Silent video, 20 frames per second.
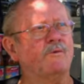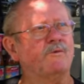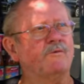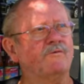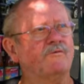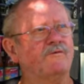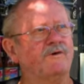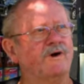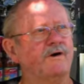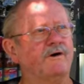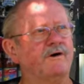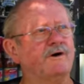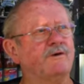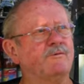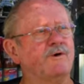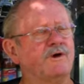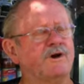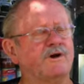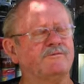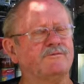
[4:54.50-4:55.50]
Very
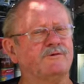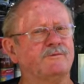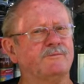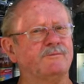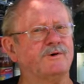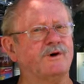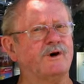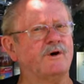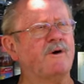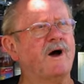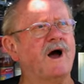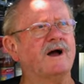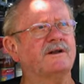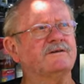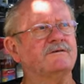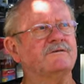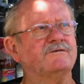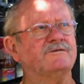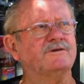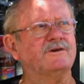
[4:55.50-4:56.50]
wonderful, proactive
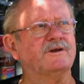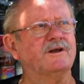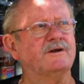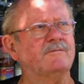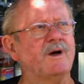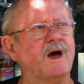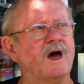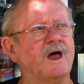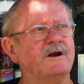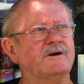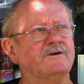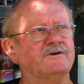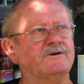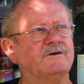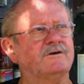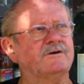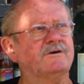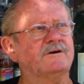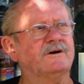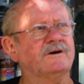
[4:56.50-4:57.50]
city manager
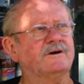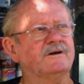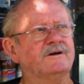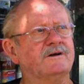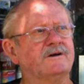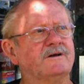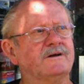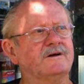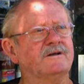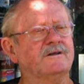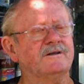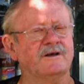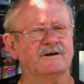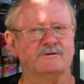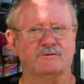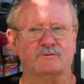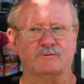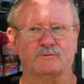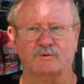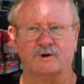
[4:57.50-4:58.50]

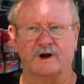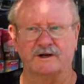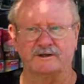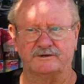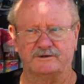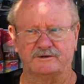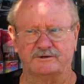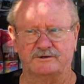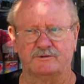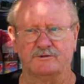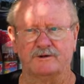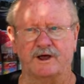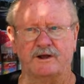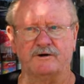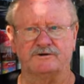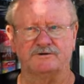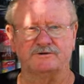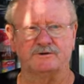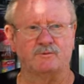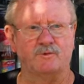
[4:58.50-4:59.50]
that writes two letters
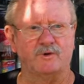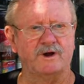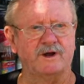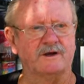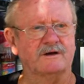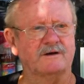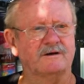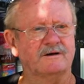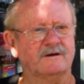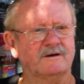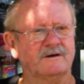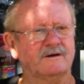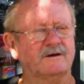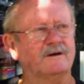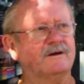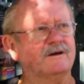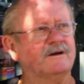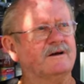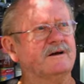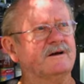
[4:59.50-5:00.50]
a week,
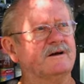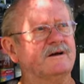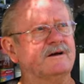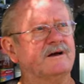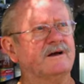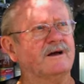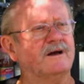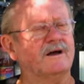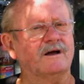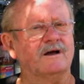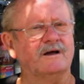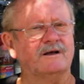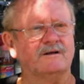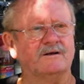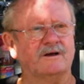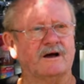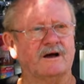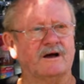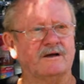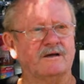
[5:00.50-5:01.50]
and
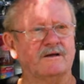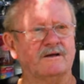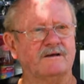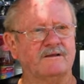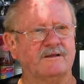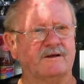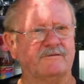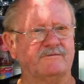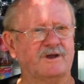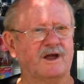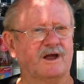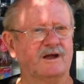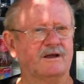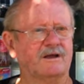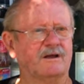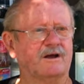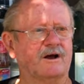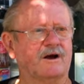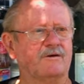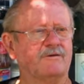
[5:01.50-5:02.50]
uh, they've taken
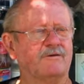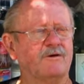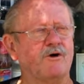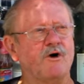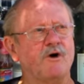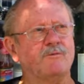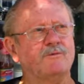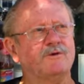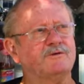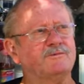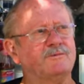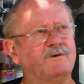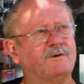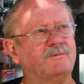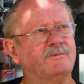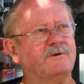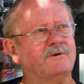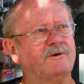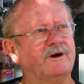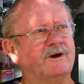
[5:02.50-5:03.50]
care of the homeless people
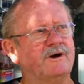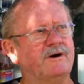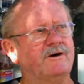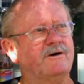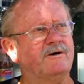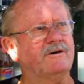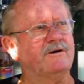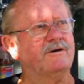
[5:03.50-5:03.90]
here.